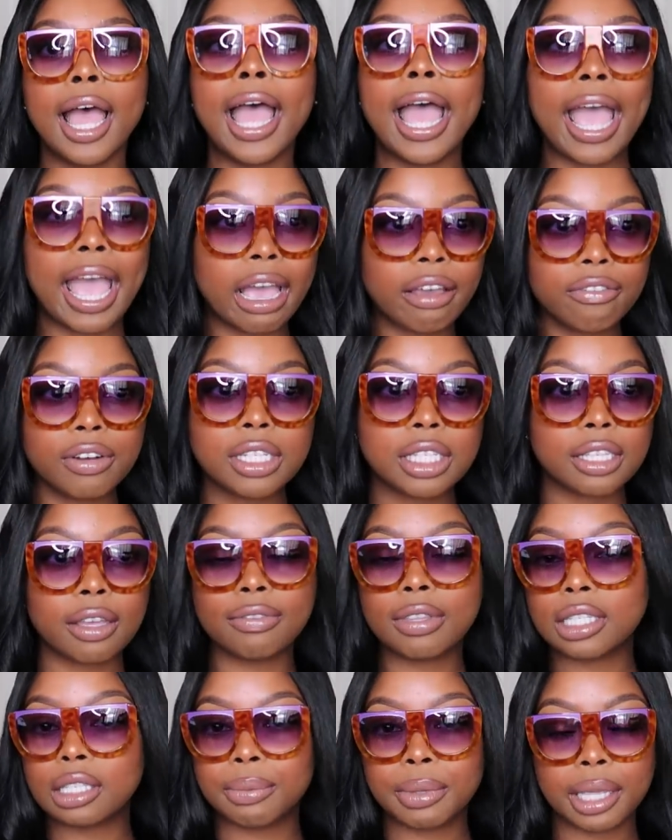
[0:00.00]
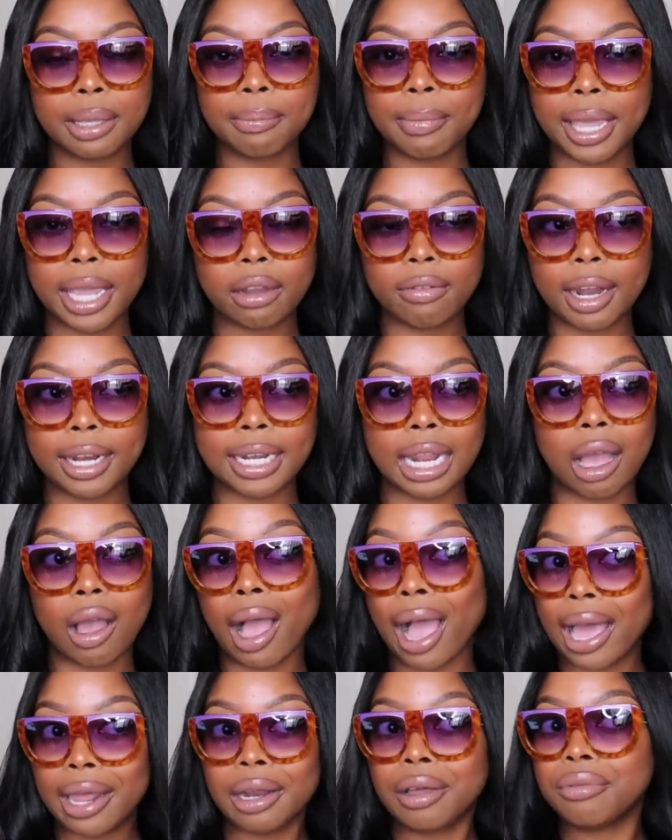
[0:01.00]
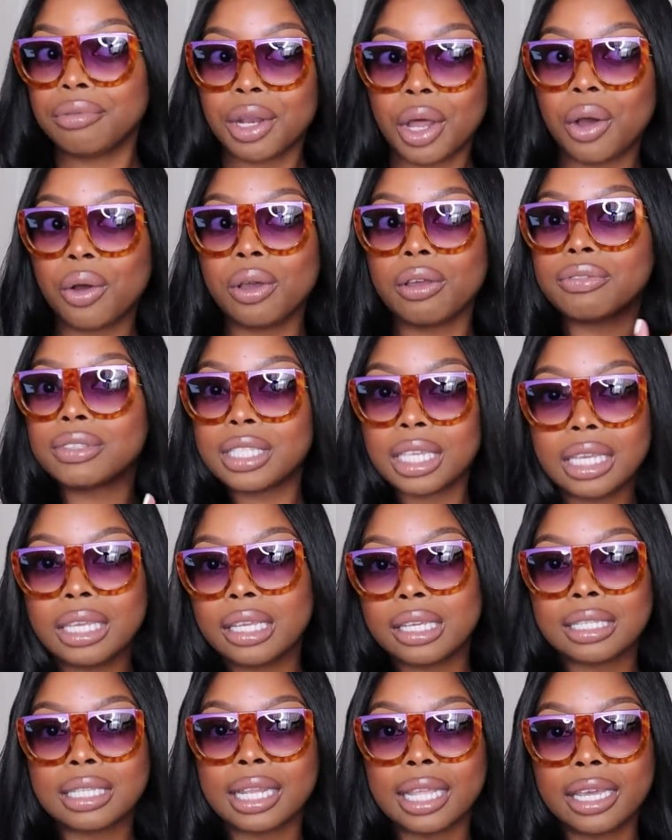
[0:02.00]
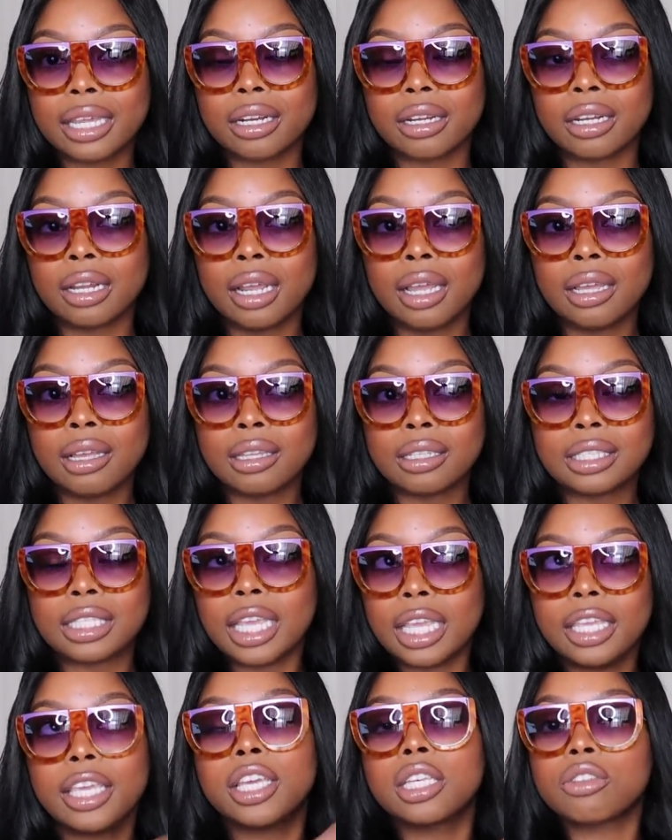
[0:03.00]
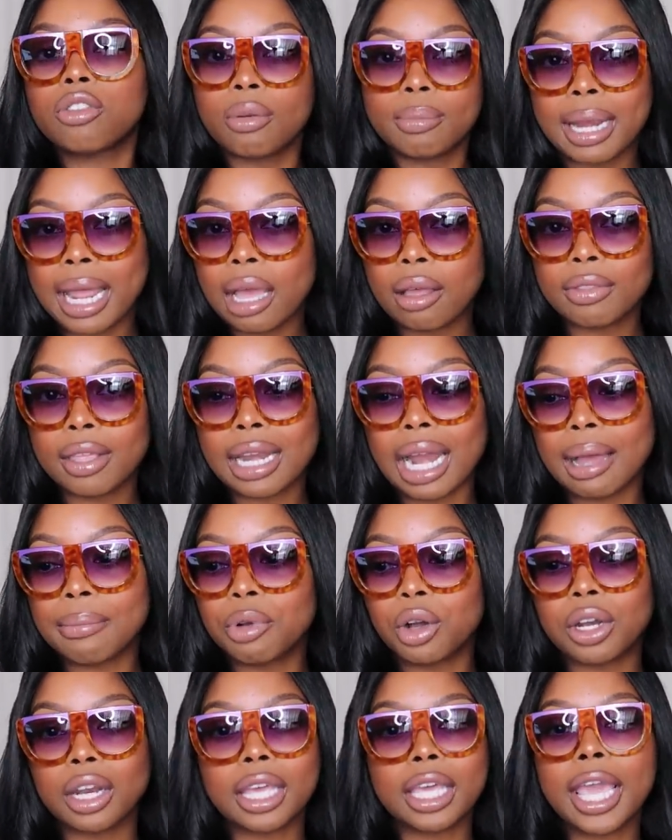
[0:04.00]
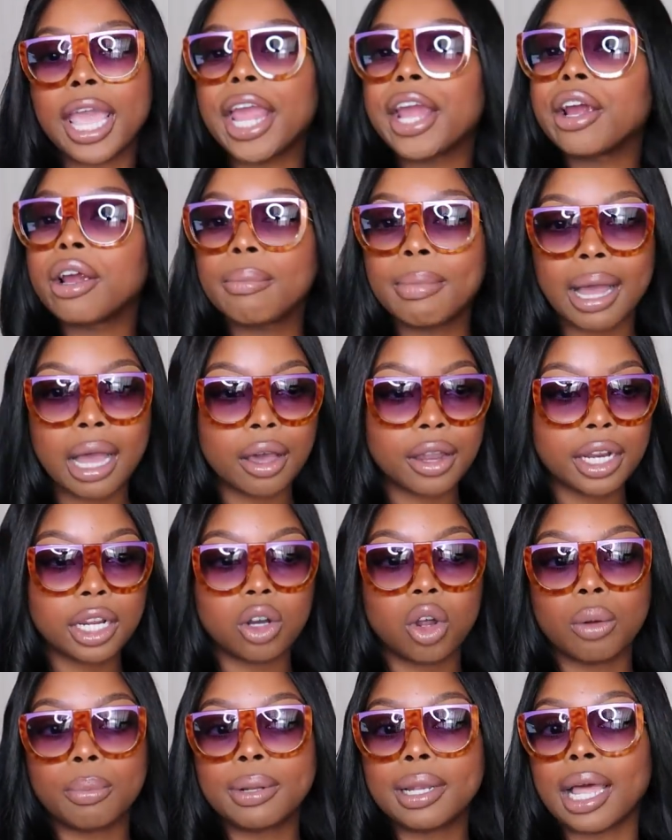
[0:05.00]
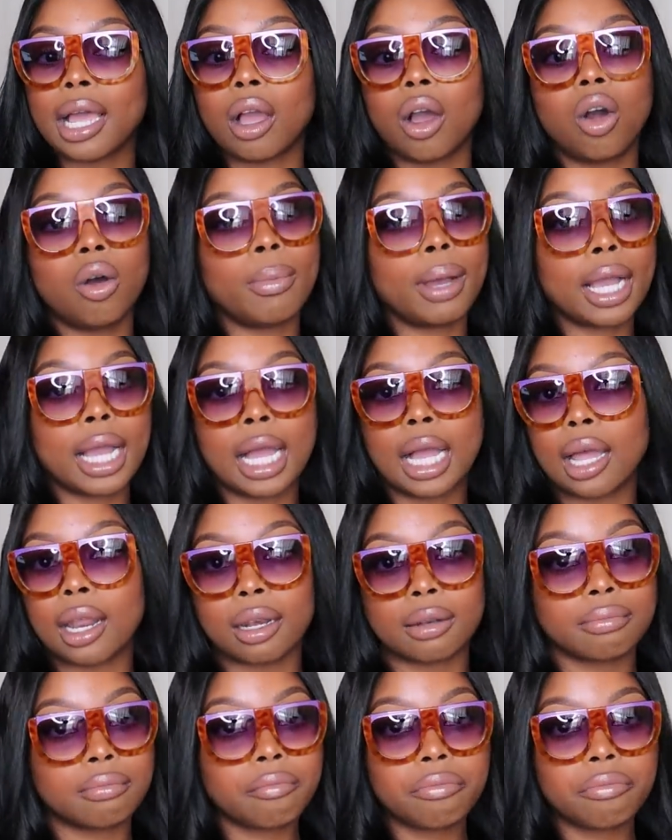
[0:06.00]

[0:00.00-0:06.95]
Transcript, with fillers: Half of the stuff that's being made right now, I don't know if ten years later, ten years from now, that I'm gonna care about it or be like, oh my God,